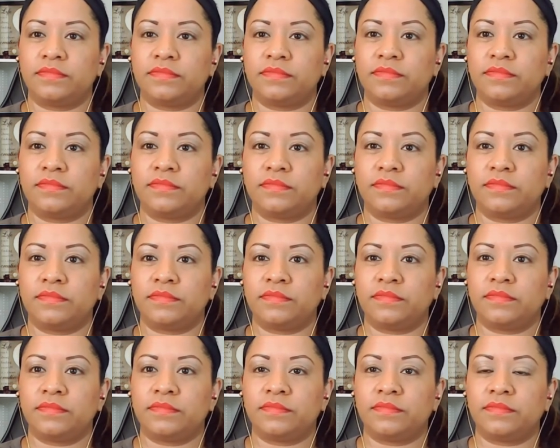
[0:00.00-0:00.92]

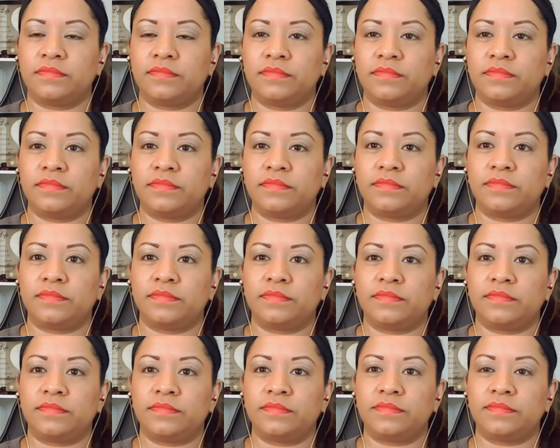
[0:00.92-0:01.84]

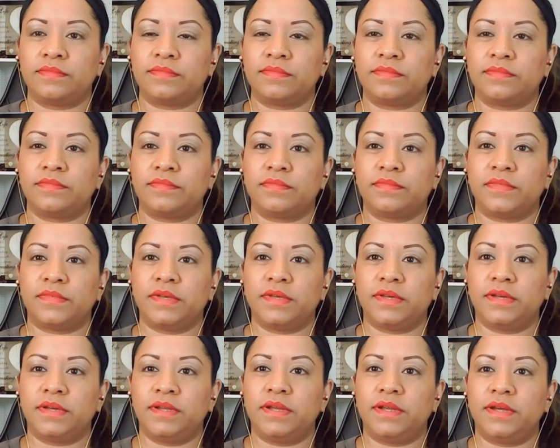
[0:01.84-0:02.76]

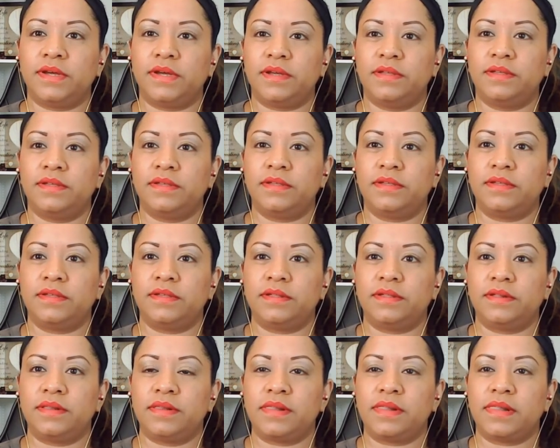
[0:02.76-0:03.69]

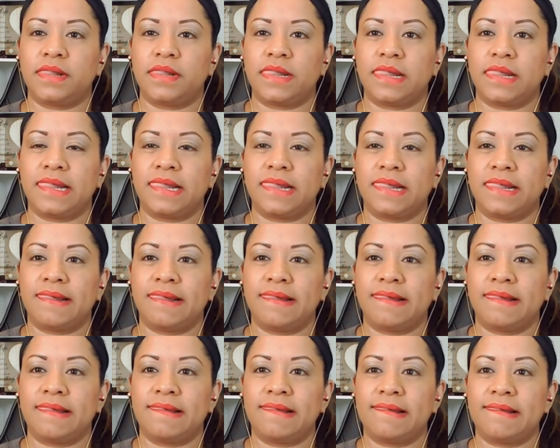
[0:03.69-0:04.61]

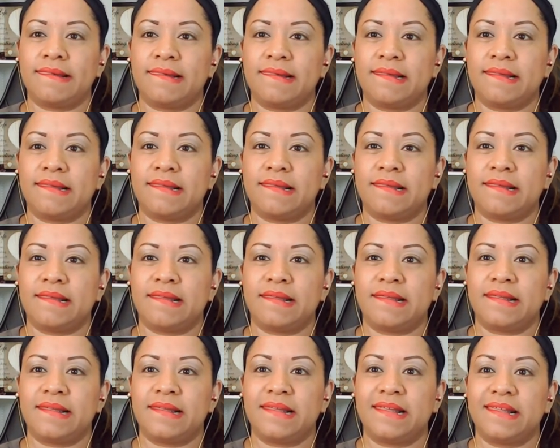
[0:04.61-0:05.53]

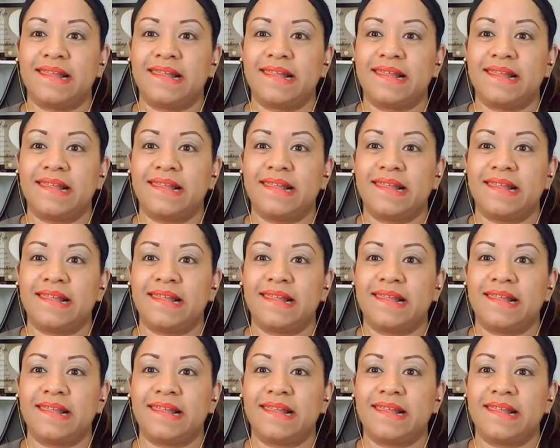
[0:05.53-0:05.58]
[no speech]